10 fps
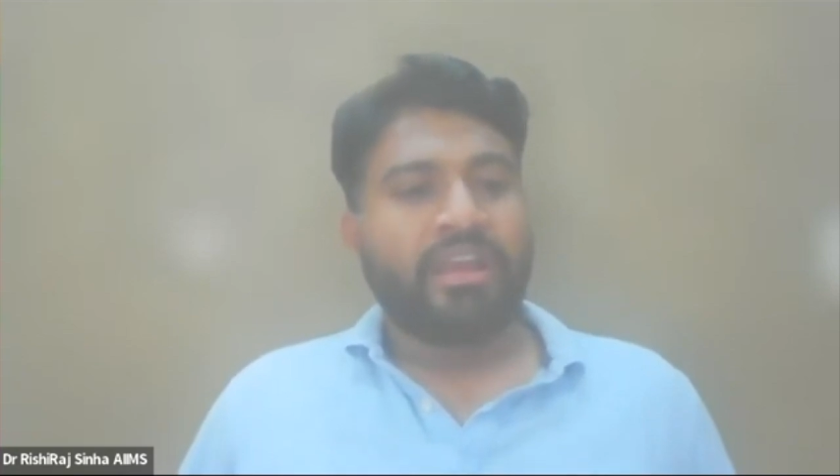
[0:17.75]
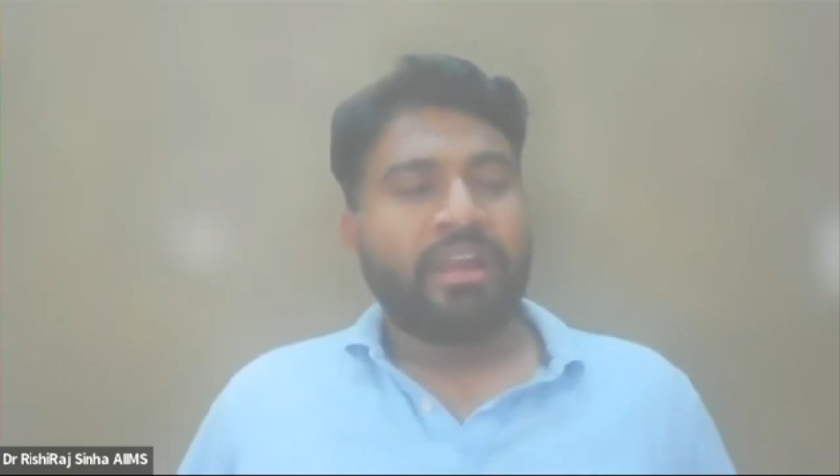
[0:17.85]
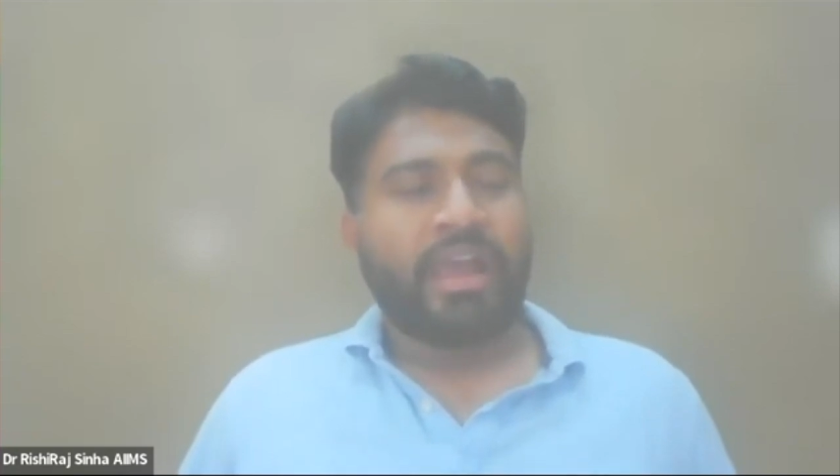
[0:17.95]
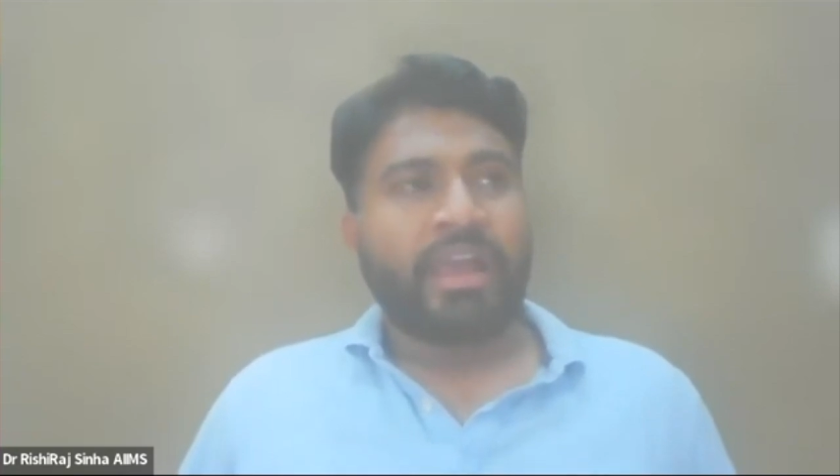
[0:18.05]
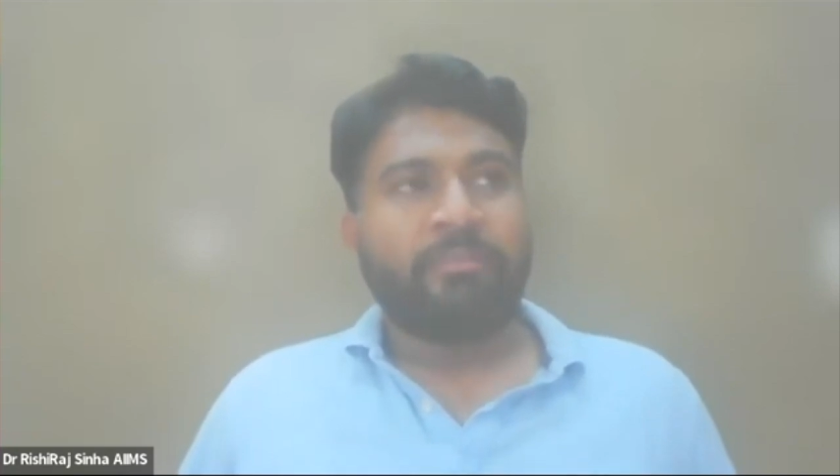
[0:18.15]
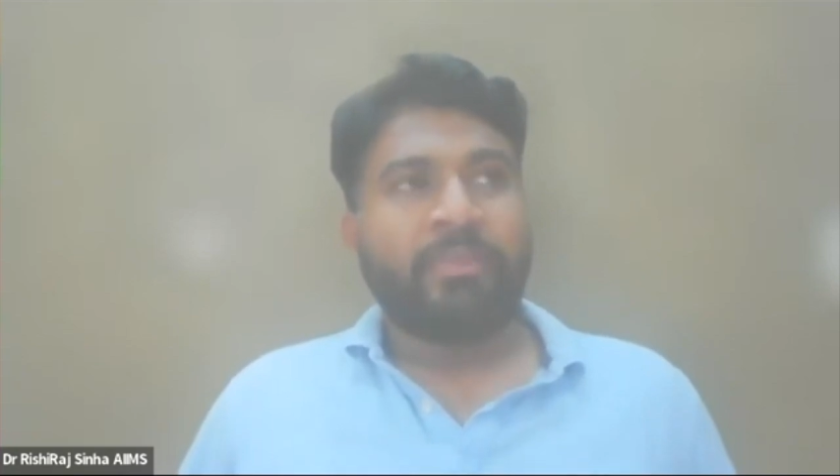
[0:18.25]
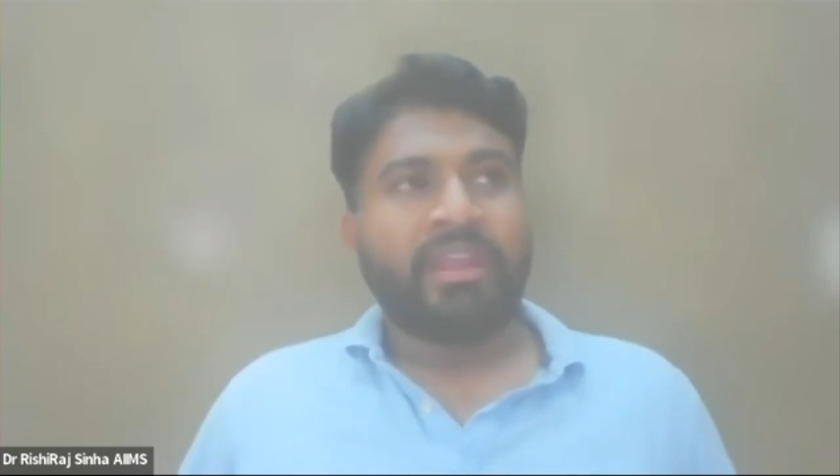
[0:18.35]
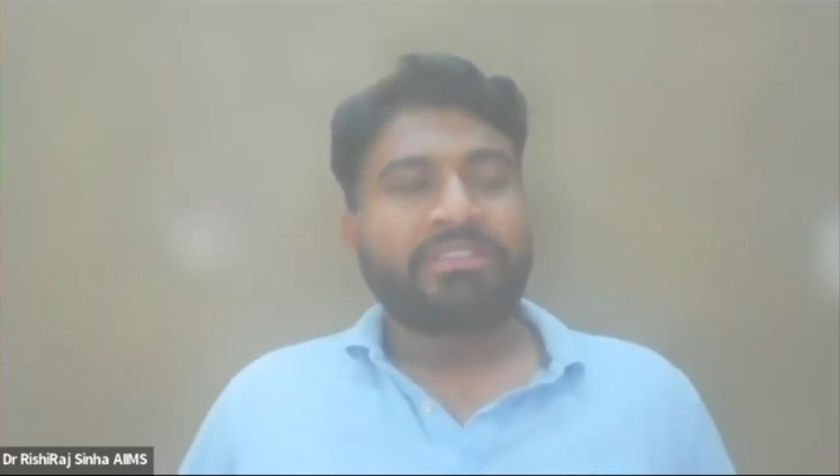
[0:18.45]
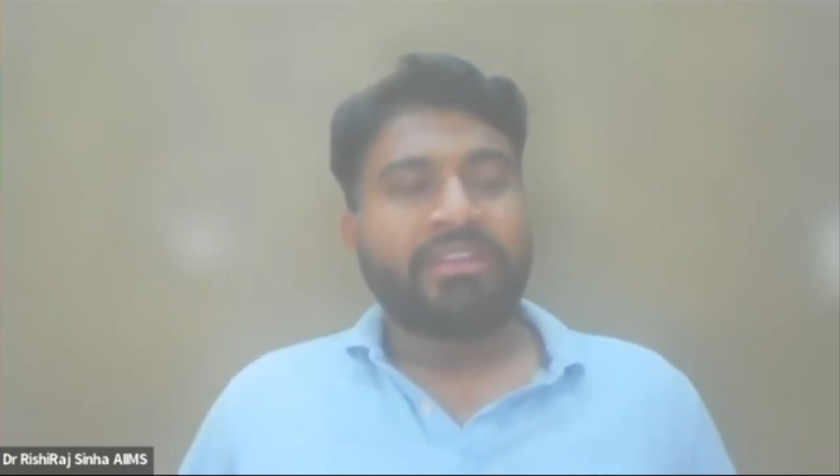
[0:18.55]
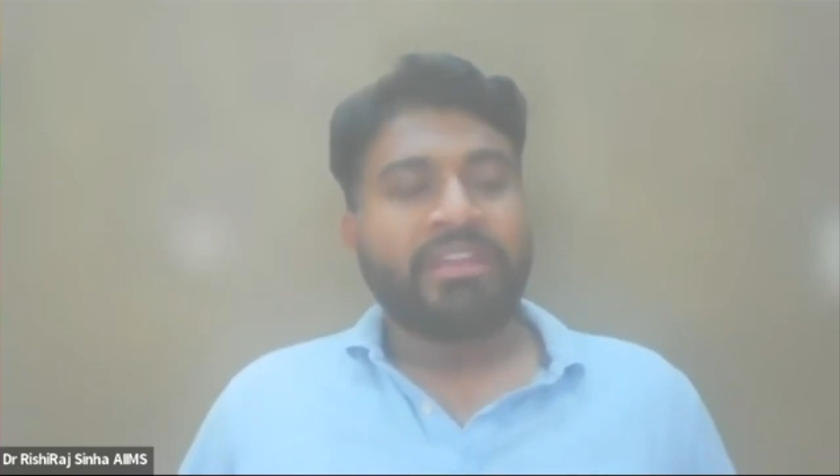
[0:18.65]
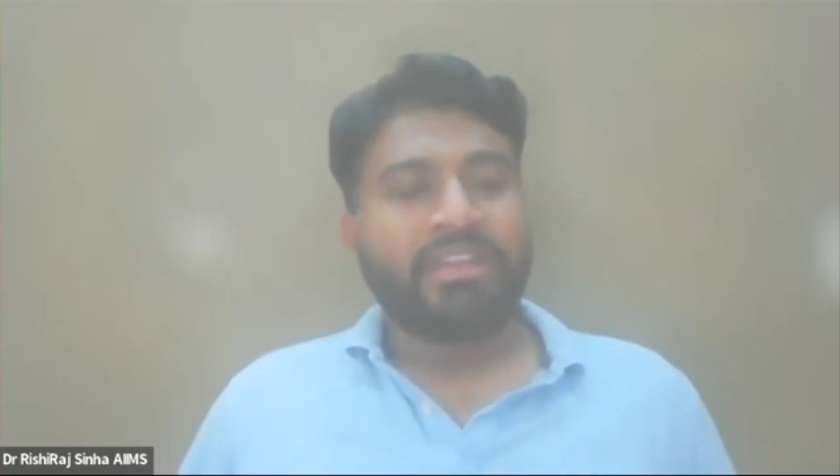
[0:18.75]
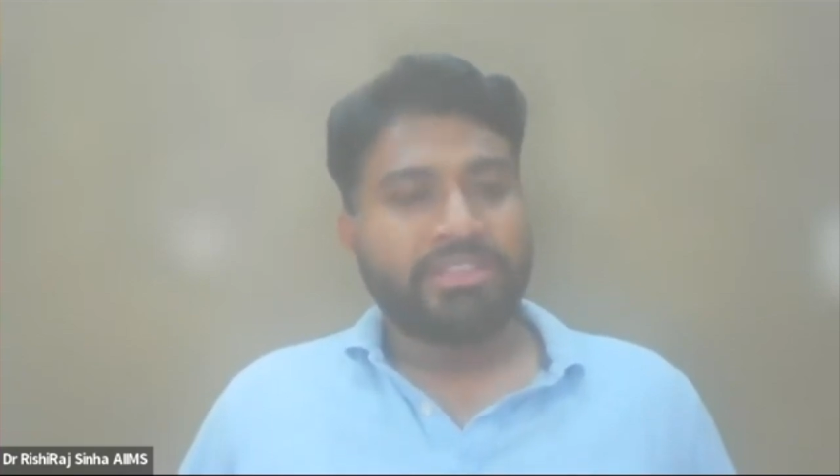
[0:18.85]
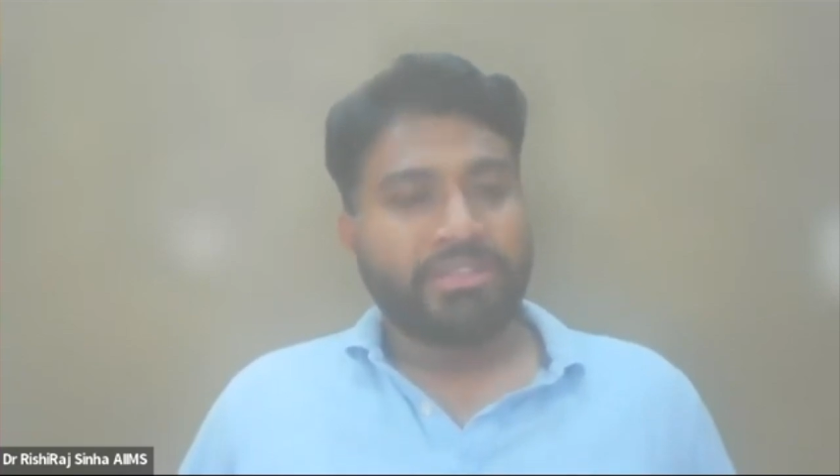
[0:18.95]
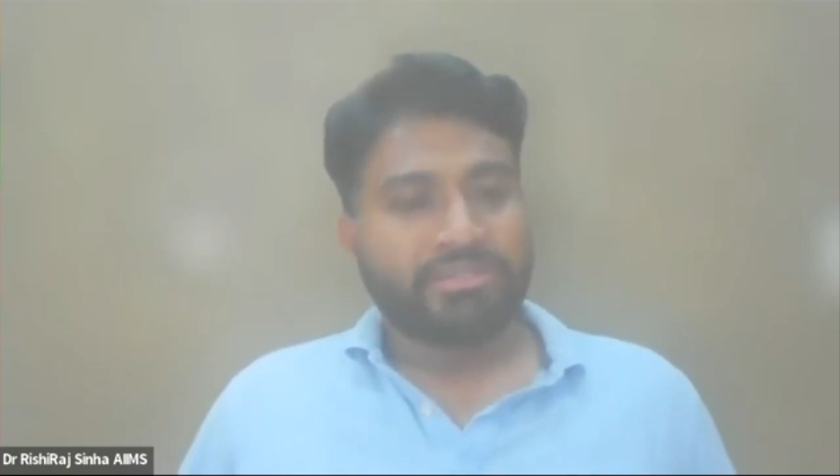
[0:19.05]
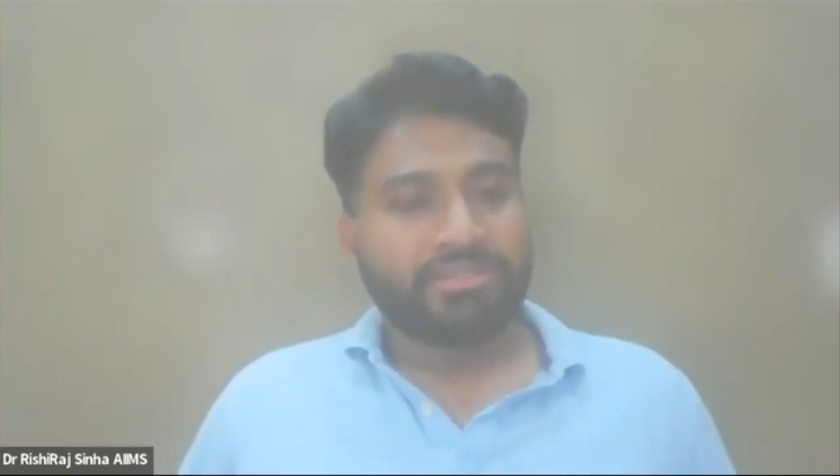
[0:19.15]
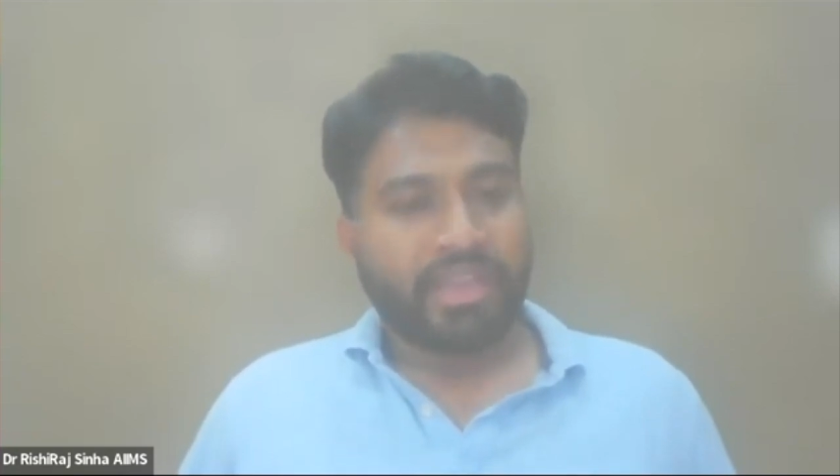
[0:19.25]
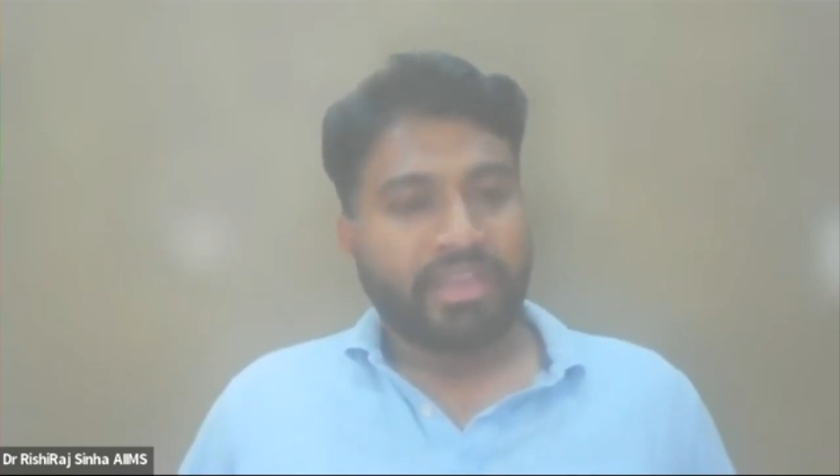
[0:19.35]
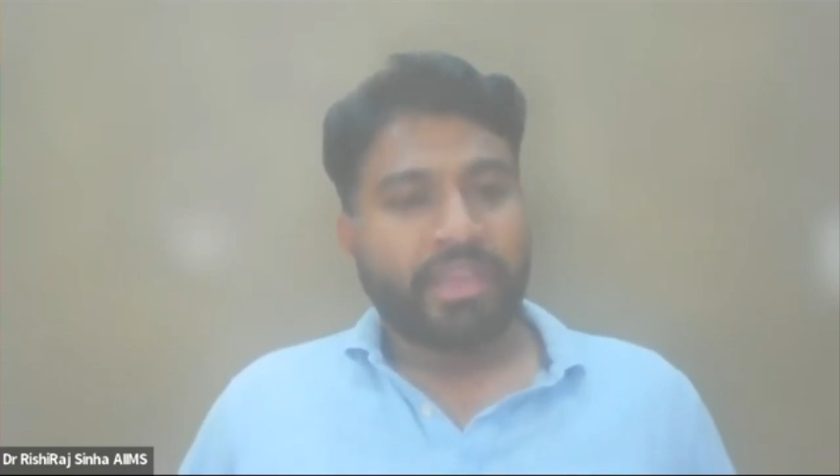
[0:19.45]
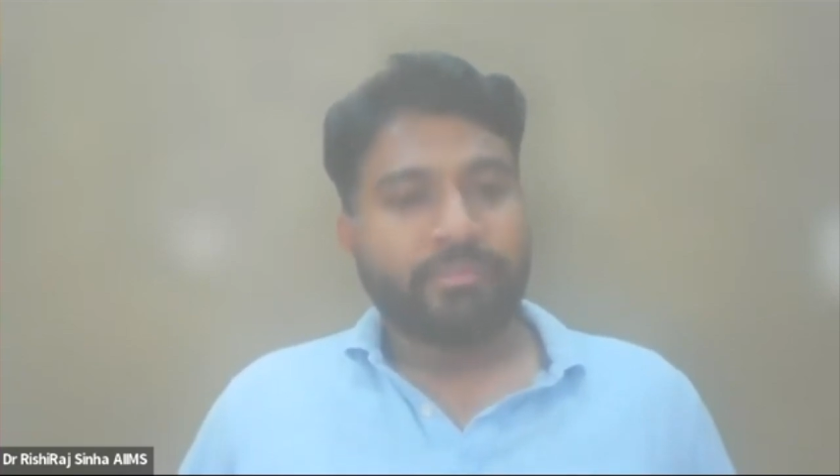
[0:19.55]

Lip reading: and many center institutes like